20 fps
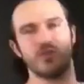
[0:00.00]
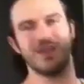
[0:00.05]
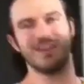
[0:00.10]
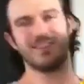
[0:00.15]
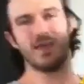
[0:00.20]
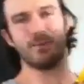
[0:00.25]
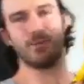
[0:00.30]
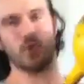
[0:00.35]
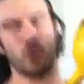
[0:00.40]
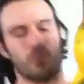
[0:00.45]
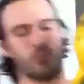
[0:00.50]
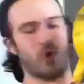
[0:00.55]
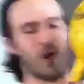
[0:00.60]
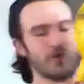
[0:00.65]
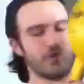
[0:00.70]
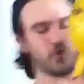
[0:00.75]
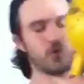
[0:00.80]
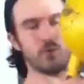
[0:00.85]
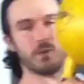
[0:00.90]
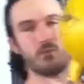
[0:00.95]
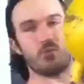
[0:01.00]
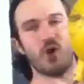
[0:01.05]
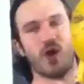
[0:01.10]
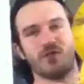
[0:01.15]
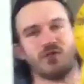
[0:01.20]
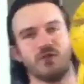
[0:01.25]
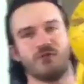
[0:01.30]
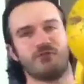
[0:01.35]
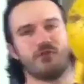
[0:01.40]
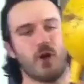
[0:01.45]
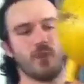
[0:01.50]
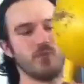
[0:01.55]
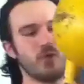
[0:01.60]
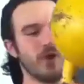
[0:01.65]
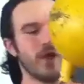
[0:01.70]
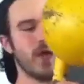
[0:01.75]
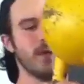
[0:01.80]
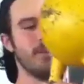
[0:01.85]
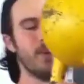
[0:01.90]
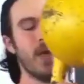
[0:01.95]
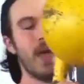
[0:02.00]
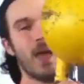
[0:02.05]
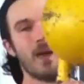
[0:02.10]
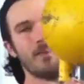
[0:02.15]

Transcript: isn't a typical press. You're going to be pressing from your hip,